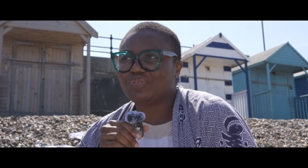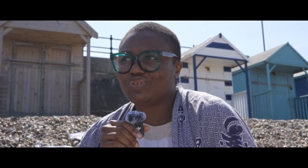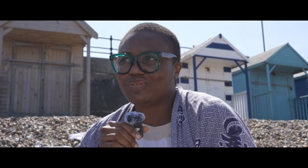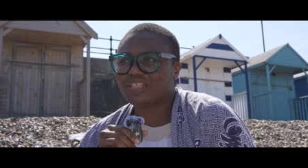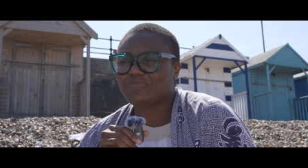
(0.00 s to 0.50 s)

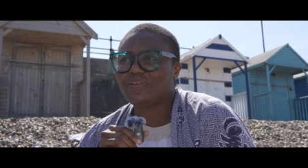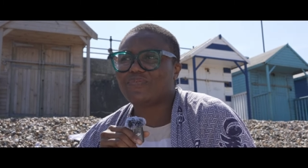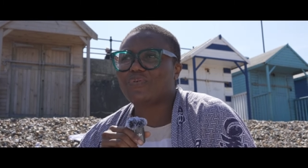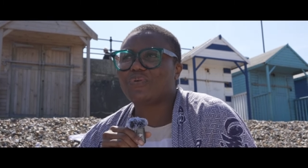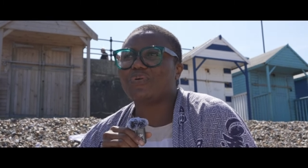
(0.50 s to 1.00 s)
John chapter
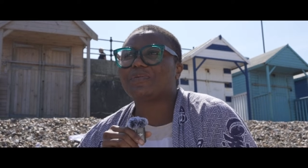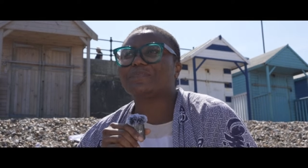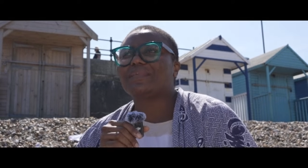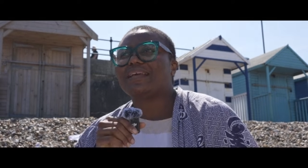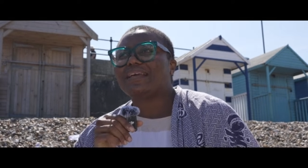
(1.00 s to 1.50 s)
4.
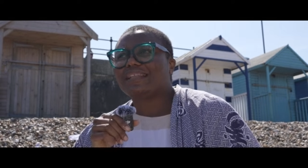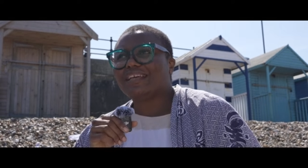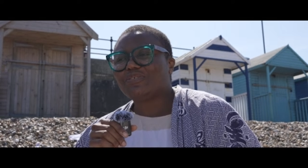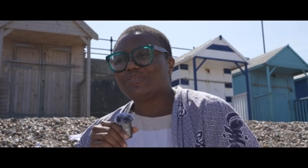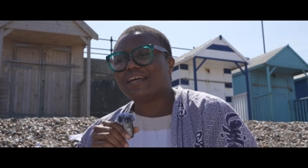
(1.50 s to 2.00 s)

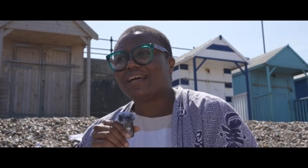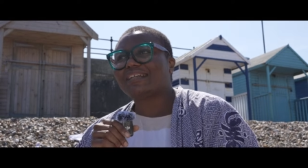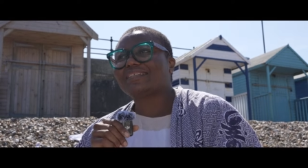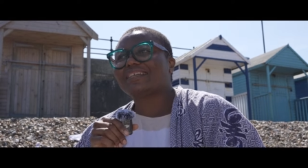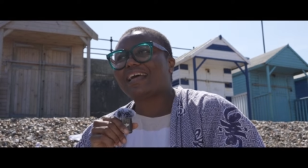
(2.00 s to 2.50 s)
Then on
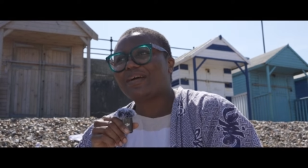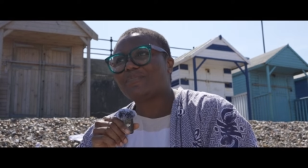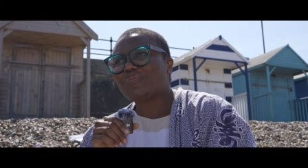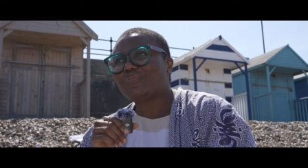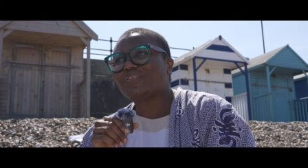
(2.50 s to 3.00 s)
that, I
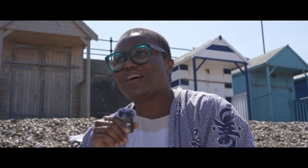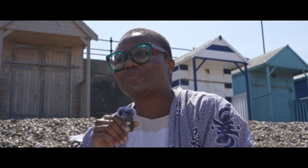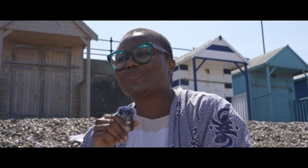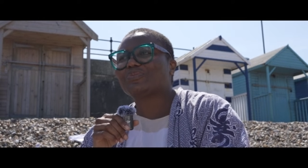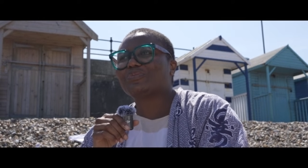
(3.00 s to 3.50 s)
moved
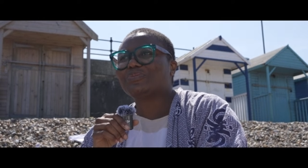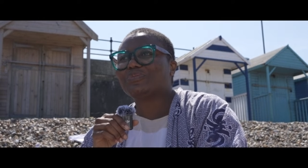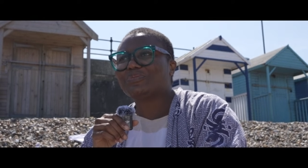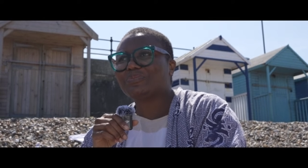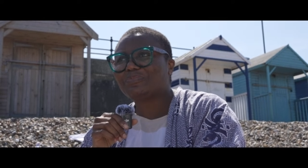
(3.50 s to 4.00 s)
now to
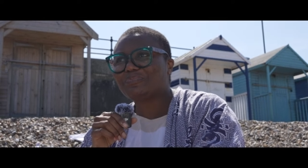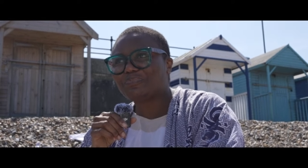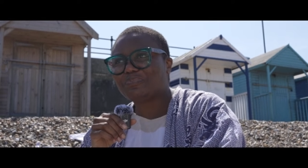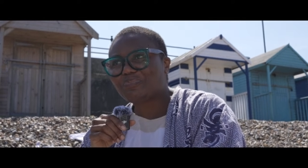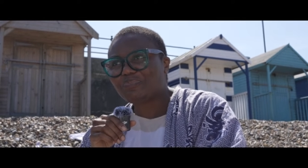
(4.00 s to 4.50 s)

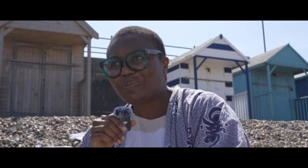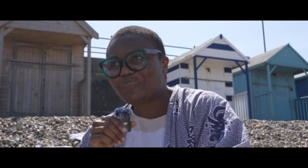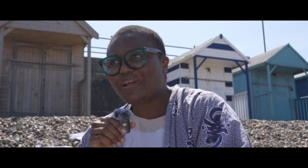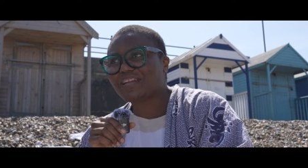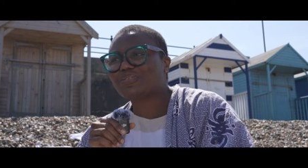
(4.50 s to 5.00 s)

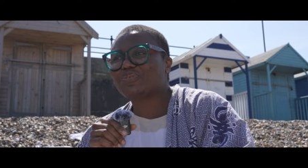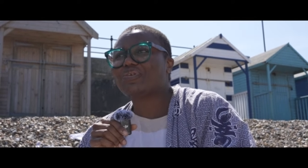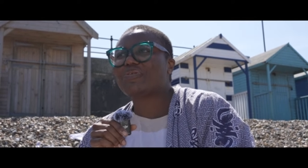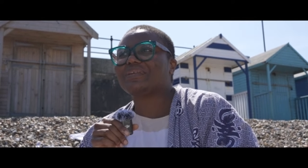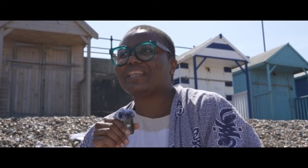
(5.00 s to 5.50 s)
preparing to
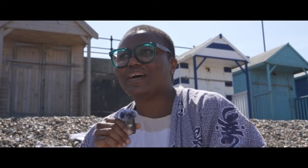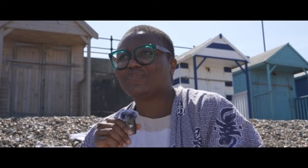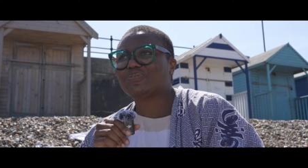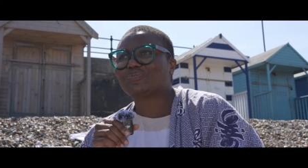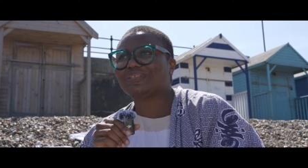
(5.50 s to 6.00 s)
come in the
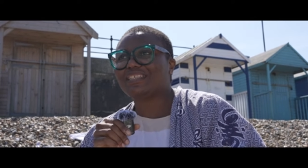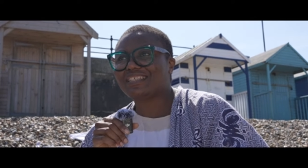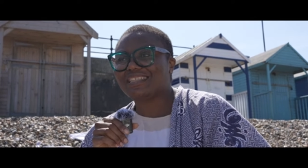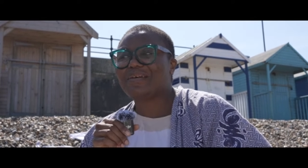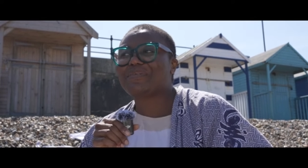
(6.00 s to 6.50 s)
afternoon.
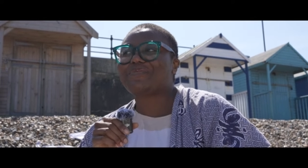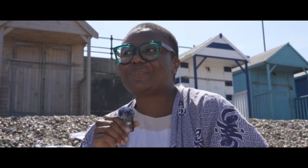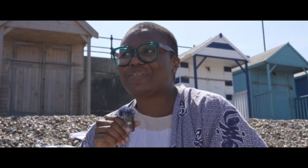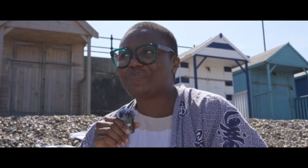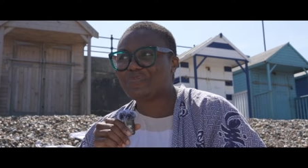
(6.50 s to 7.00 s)
This time I've
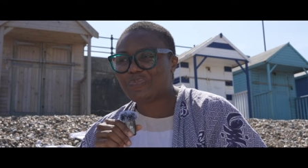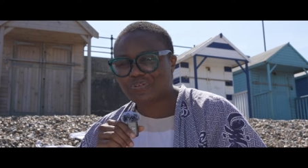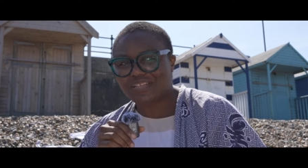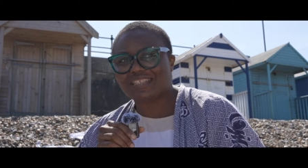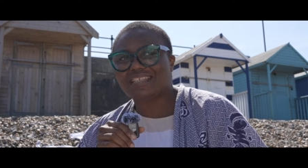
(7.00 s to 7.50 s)
not even
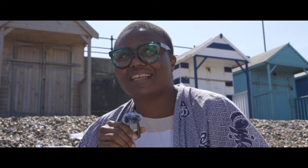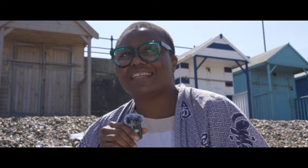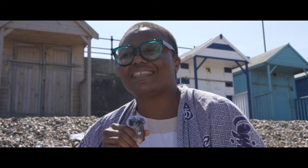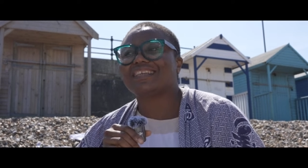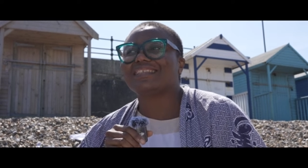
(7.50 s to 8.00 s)
booked a
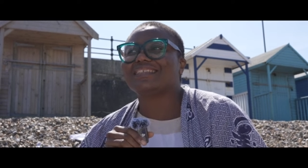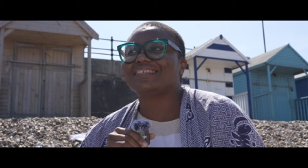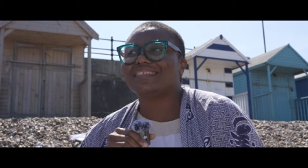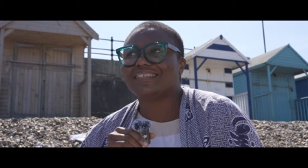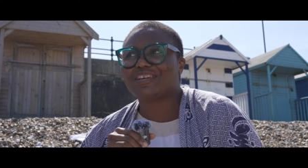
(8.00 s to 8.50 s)
ticket yet.
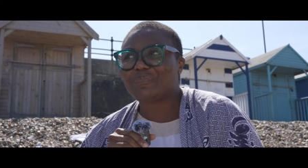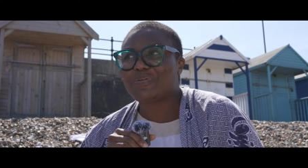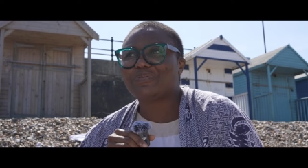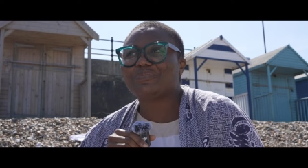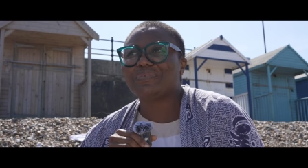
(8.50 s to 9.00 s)
This is
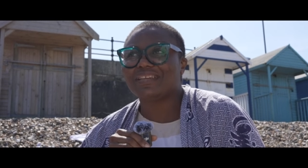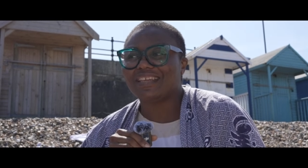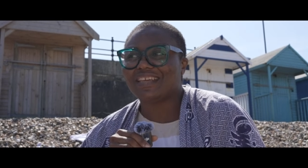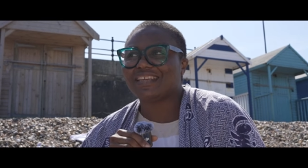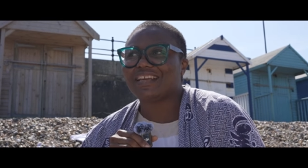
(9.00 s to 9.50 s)
about
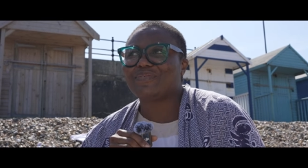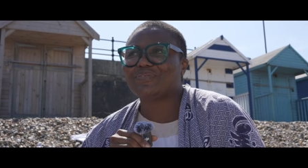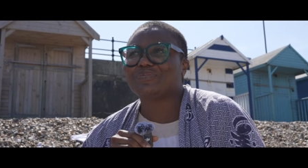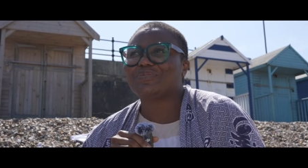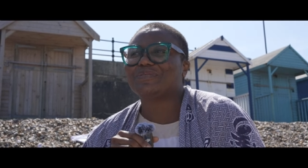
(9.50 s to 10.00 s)
midday in the
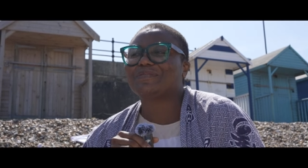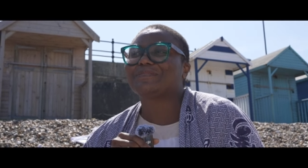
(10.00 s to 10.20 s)
afternoon.